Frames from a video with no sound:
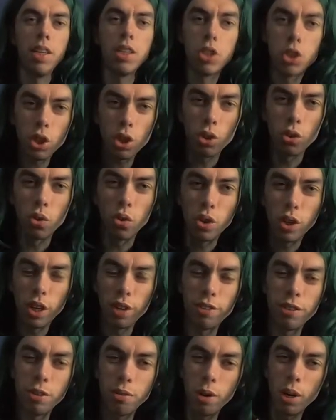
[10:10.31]
So,
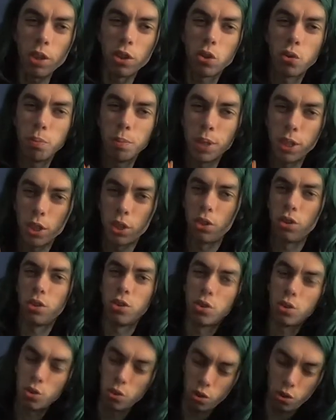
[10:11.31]
if you want to be a
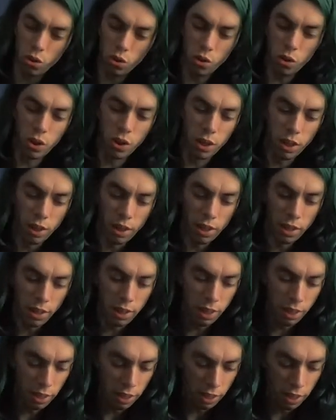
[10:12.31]
true
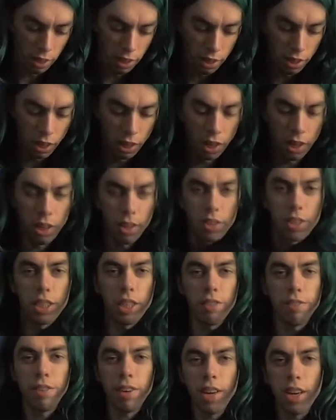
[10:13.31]
uh,
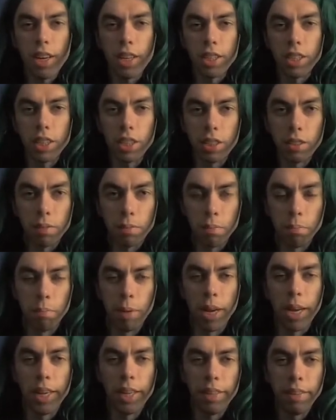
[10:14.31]
civilized
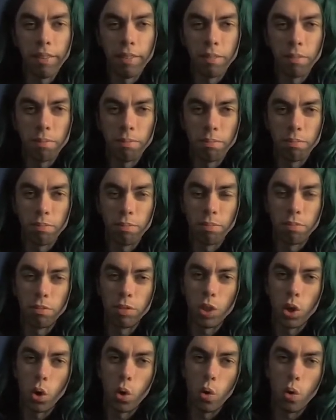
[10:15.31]
man
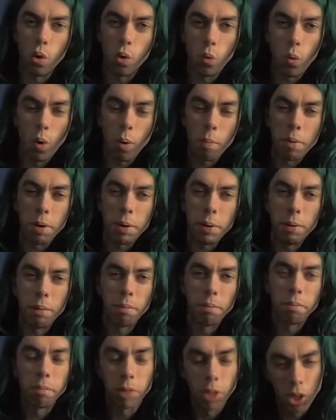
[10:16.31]
or woman,
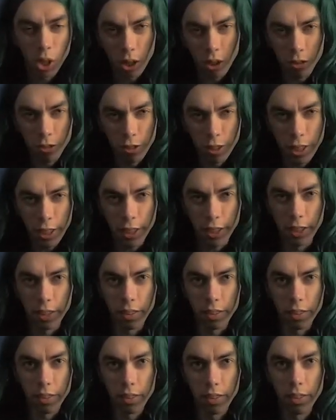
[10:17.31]
go
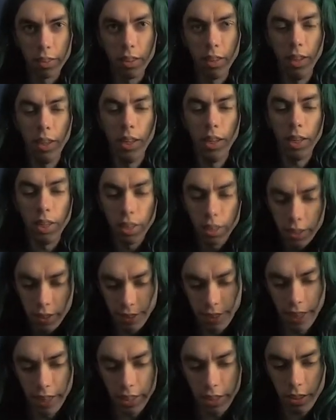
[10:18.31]
vegan.
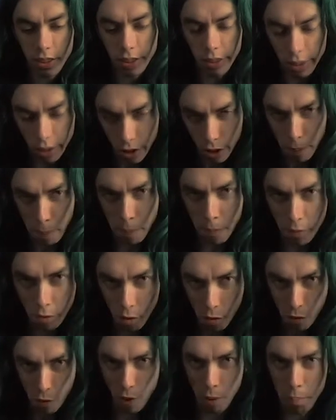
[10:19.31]
Stand up
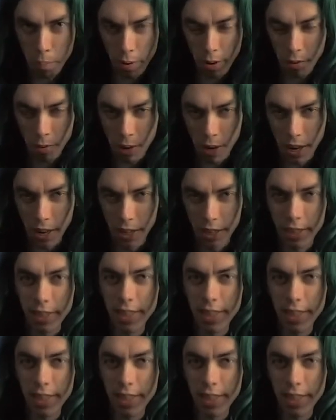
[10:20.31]
for what we right.